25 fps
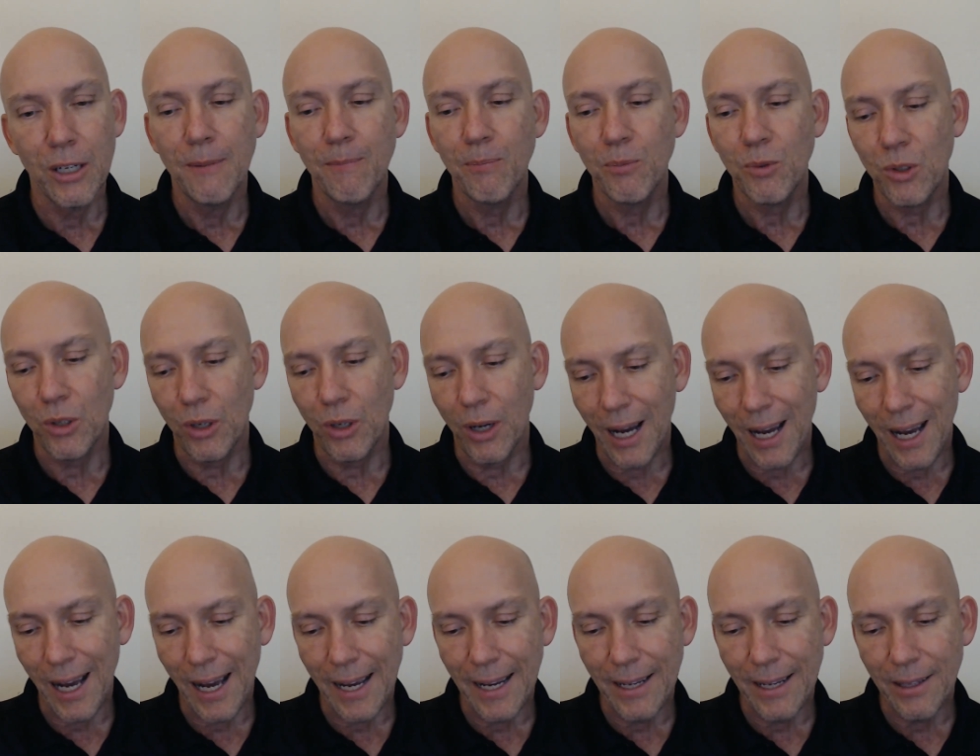to
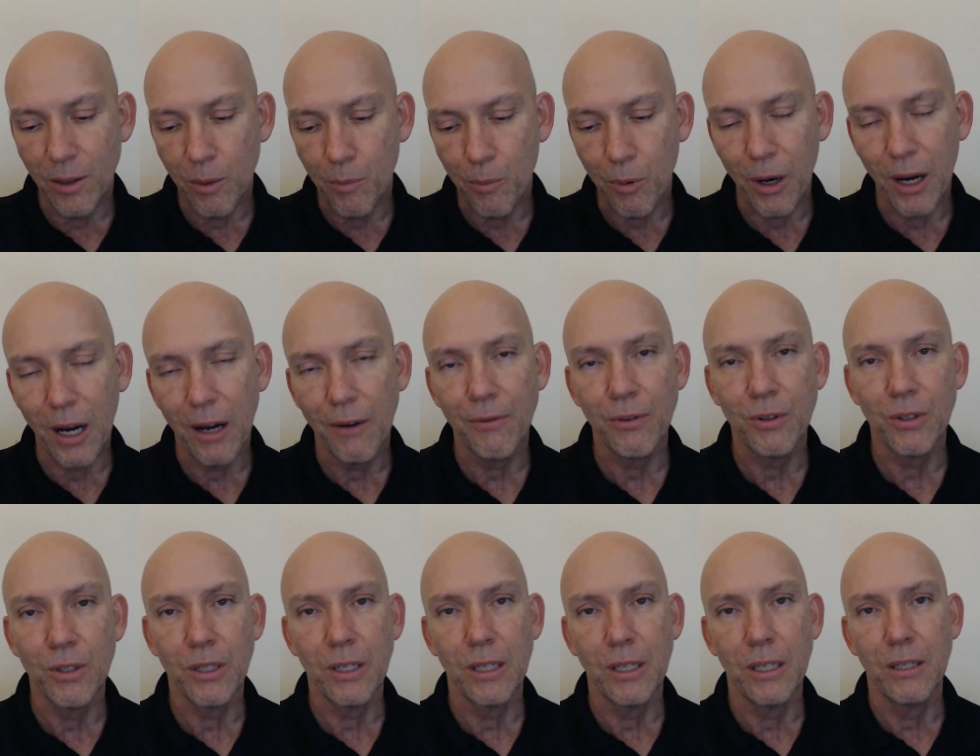hide the
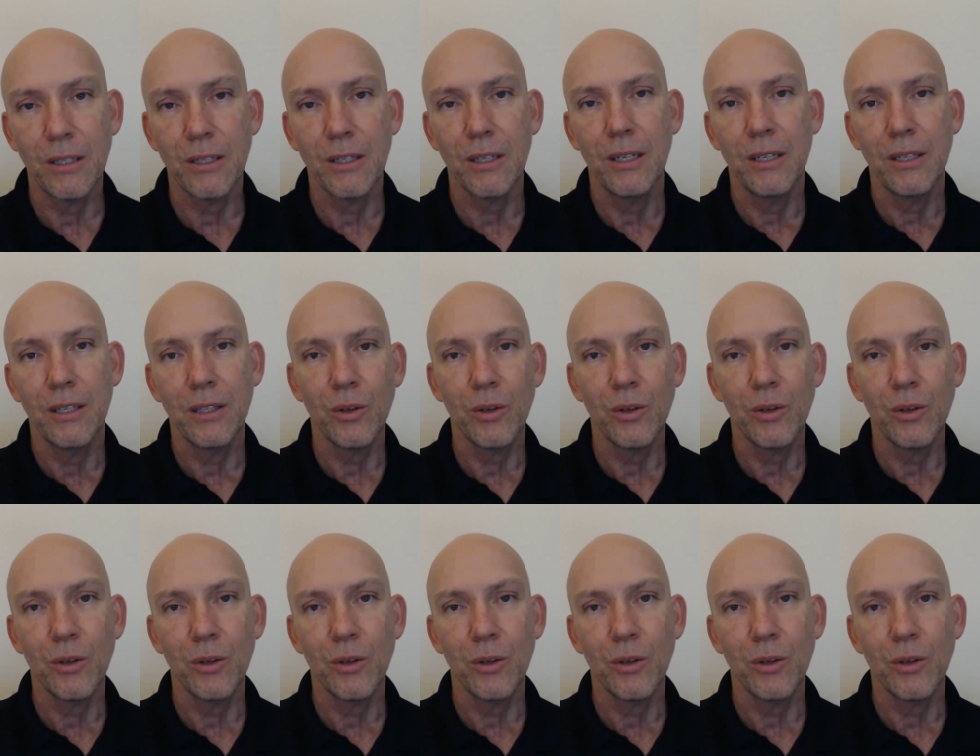prophecies